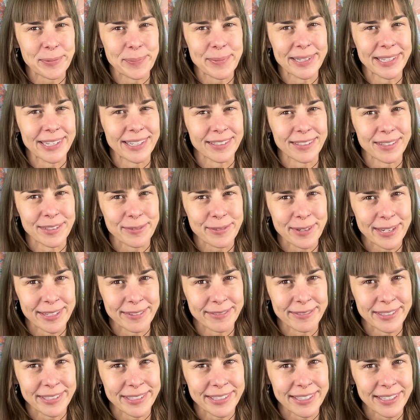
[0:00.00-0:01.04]
to be in your
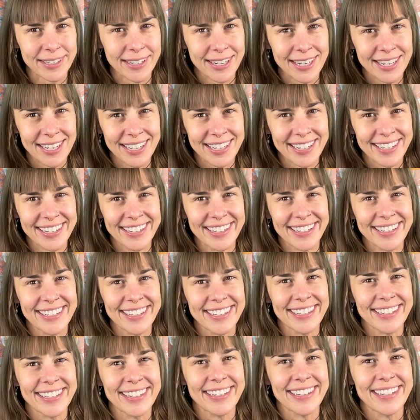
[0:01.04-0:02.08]
favor.
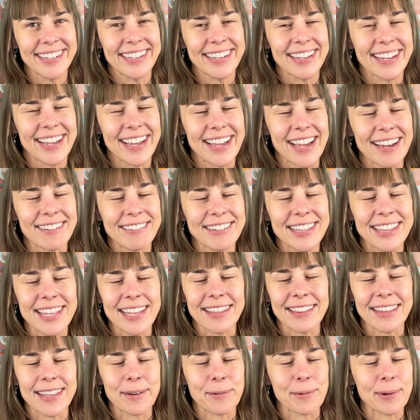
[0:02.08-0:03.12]

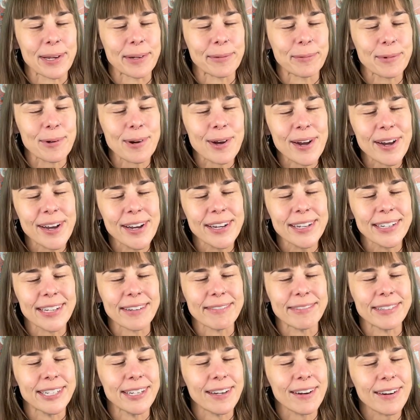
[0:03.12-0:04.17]
Everything that went wrong,
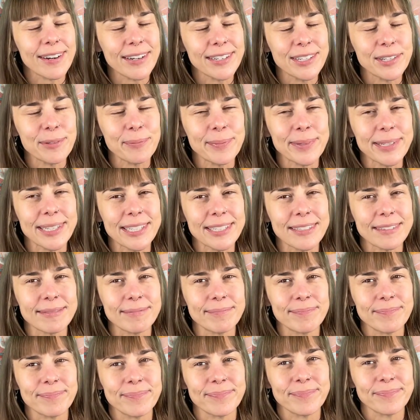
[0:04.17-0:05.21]
every argument,
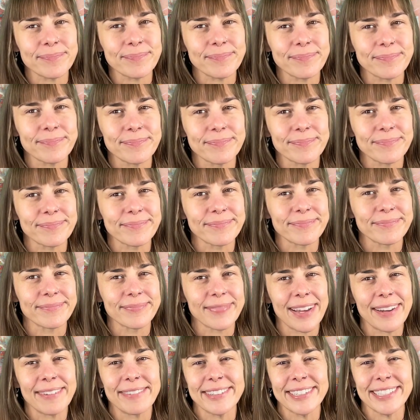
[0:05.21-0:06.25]

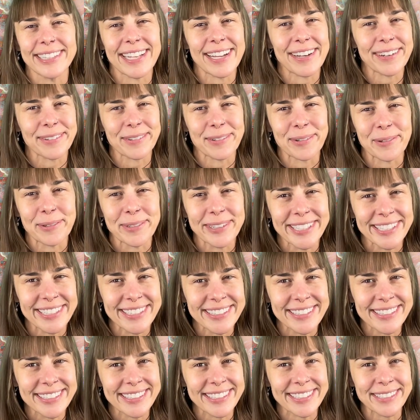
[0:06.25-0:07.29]
every loud
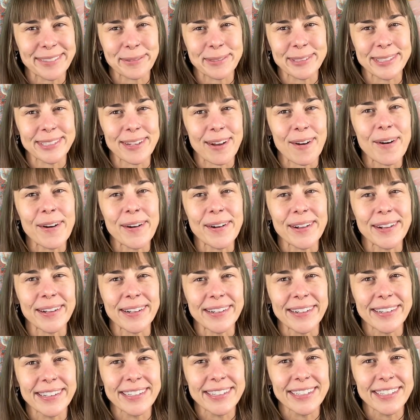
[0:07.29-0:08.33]
noise, it was
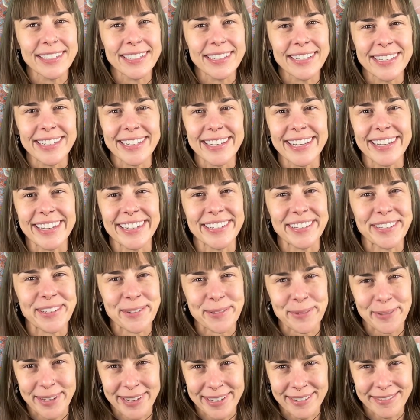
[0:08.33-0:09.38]
all in your
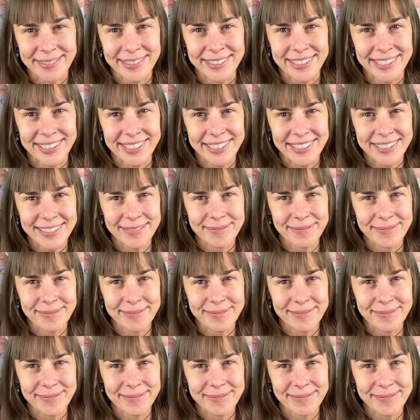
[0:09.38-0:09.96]
favor.